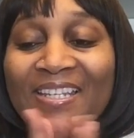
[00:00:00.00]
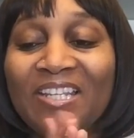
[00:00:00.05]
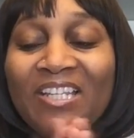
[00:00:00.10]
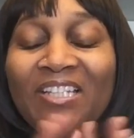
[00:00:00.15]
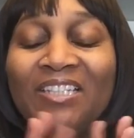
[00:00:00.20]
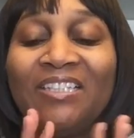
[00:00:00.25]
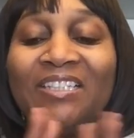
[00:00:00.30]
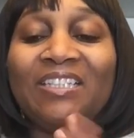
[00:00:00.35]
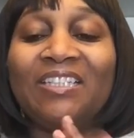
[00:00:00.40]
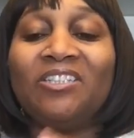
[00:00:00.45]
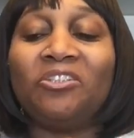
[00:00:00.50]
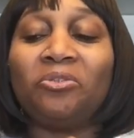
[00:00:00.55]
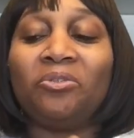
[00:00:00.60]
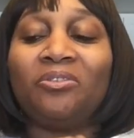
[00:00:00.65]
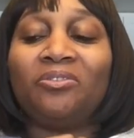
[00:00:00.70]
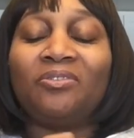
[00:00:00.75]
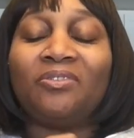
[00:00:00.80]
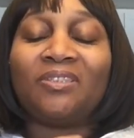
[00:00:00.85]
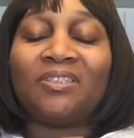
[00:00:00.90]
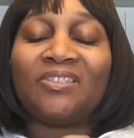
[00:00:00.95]
Louis
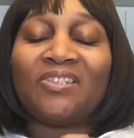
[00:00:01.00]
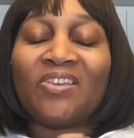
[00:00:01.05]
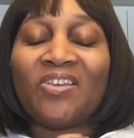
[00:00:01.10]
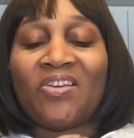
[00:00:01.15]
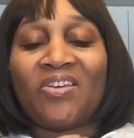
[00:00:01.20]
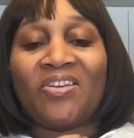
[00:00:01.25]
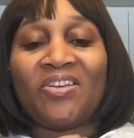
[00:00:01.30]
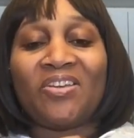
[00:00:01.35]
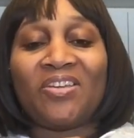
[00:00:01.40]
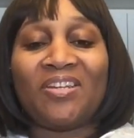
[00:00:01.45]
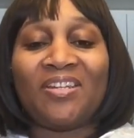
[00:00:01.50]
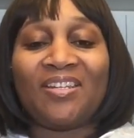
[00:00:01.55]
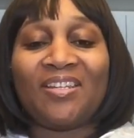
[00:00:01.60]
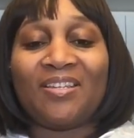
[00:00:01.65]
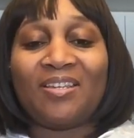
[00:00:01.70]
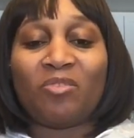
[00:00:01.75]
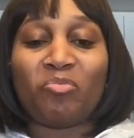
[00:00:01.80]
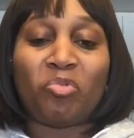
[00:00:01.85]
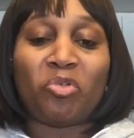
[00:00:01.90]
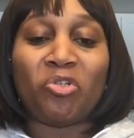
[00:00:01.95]
Vuitton
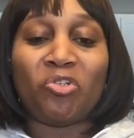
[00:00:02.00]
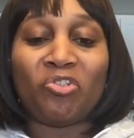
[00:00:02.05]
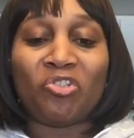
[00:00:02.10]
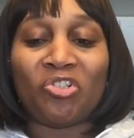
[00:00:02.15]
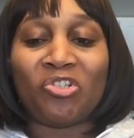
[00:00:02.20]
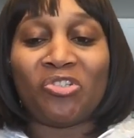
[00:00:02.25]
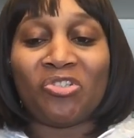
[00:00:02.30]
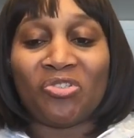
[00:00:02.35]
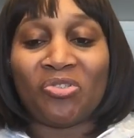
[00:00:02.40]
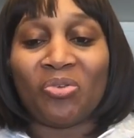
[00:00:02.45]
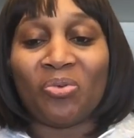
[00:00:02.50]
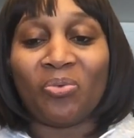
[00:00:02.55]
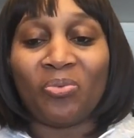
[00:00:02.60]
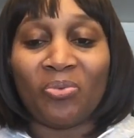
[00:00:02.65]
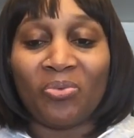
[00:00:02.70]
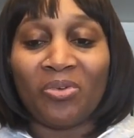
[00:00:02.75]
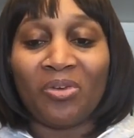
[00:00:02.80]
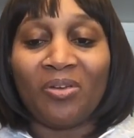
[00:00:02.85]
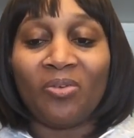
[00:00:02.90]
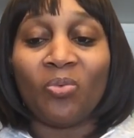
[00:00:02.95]
purchase
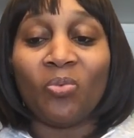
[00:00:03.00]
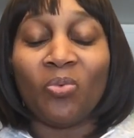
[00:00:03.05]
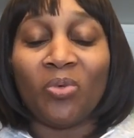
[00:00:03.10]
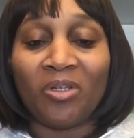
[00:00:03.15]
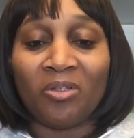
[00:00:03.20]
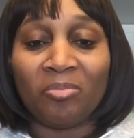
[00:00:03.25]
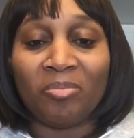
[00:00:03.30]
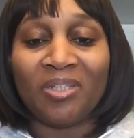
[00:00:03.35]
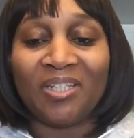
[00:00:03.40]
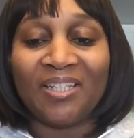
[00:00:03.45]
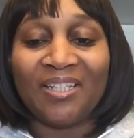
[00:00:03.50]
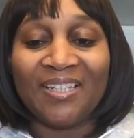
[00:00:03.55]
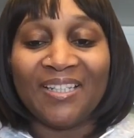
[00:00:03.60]
will be.